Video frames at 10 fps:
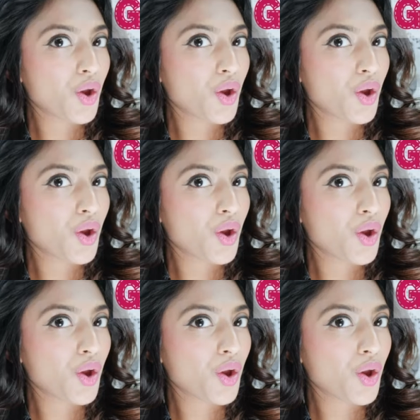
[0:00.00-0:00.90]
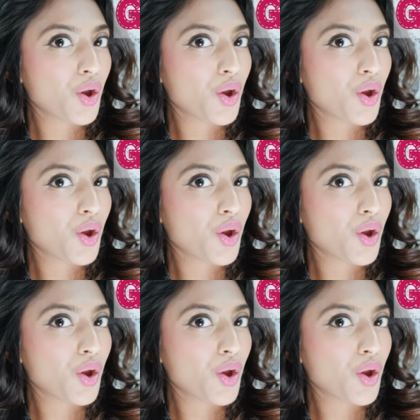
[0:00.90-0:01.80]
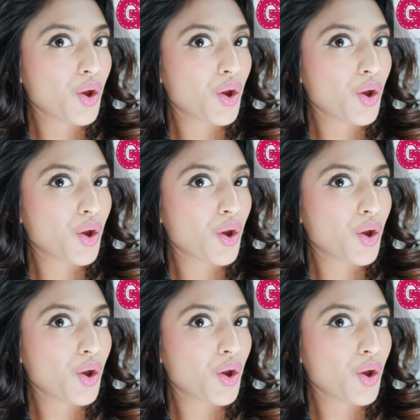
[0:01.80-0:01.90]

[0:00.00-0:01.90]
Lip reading: Nobody speaks.